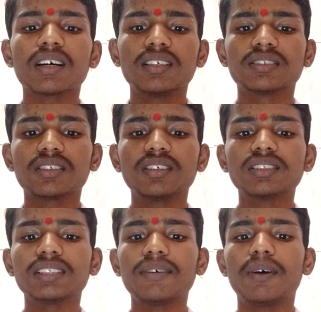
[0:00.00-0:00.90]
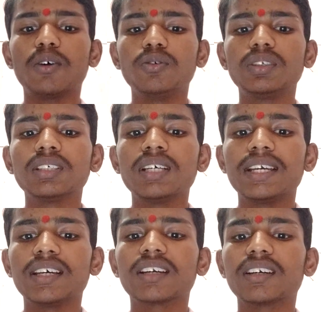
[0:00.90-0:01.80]
concerns about
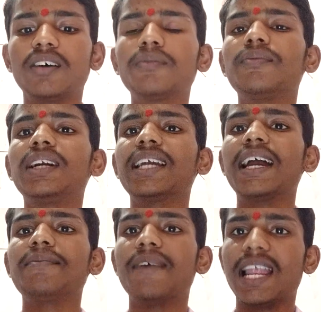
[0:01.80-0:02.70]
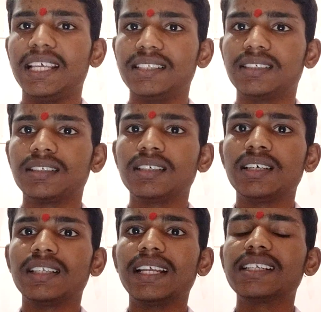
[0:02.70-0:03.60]
aircraft weight and balance.
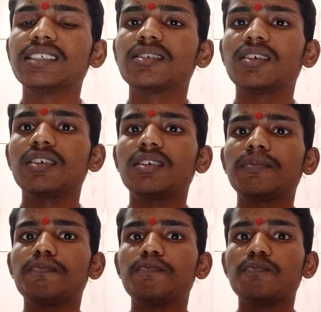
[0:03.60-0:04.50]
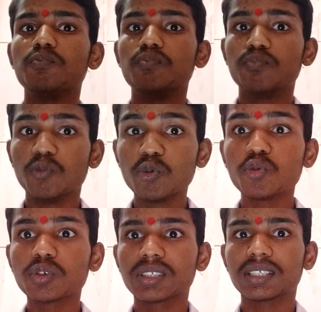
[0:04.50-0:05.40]
That is a
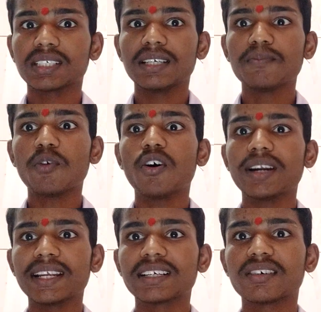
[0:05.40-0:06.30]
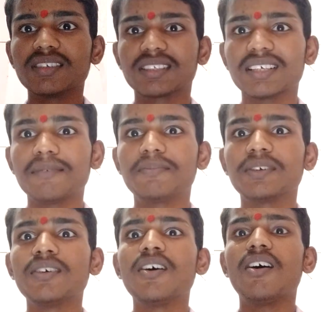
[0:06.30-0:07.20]
most important concept
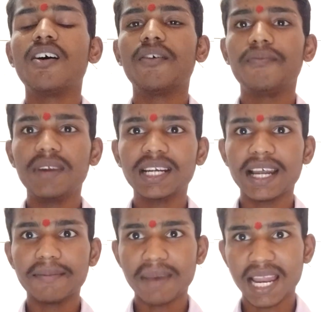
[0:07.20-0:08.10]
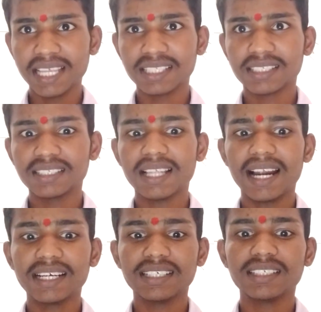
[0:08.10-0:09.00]
of weight and balance,
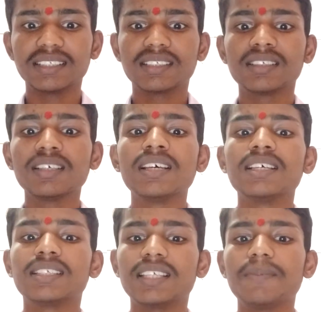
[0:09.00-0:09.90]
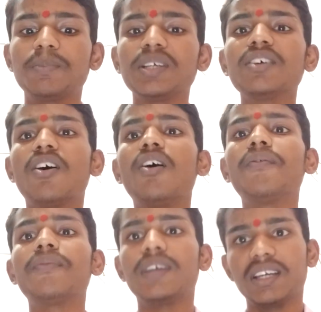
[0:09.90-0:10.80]
that is safety
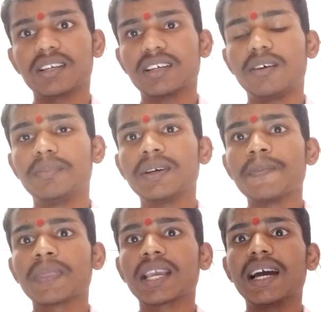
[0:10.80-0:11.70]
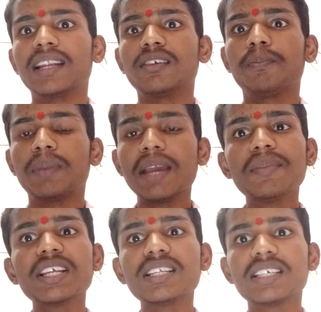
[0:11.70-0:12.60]
of aircraft. And the
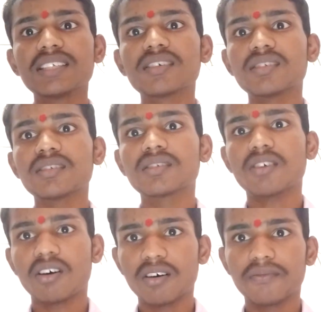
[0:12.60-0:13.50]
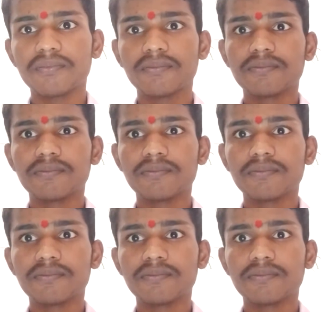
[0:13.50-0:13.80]
primary reasons of